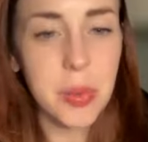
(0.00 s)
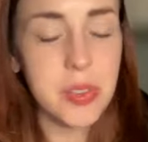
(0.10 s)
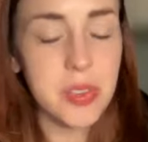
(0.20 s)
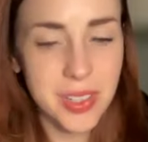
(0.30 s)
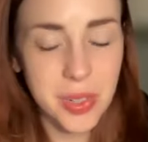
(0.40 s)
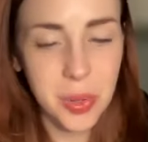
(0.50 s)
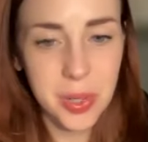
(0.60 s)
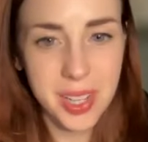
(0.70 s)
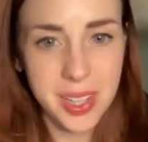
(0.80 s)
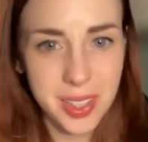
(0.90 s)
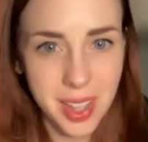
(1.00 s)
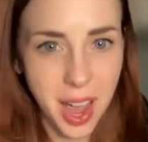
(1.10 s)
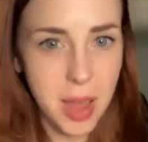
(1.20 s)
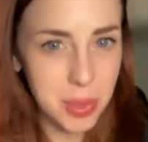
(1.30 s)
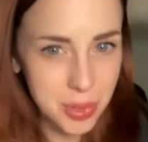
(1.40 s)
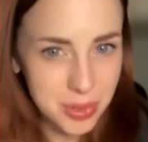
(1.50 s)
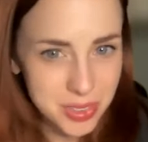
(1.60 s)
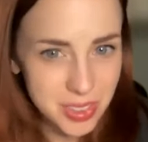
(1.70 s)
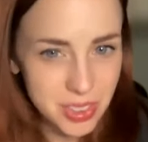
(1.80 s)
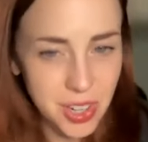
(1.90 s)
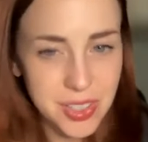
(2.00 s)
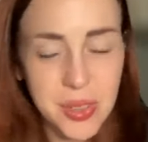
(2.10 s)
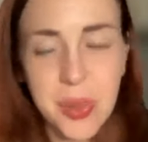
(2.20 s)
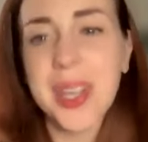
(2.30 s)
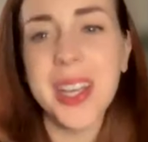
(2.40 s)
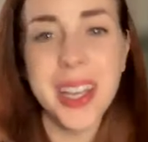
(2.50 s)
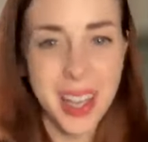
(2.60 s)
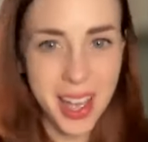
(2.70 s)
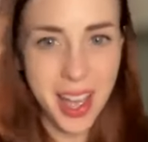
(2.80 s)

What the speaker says: with Jess Cording. I'm your host, Jess Cording.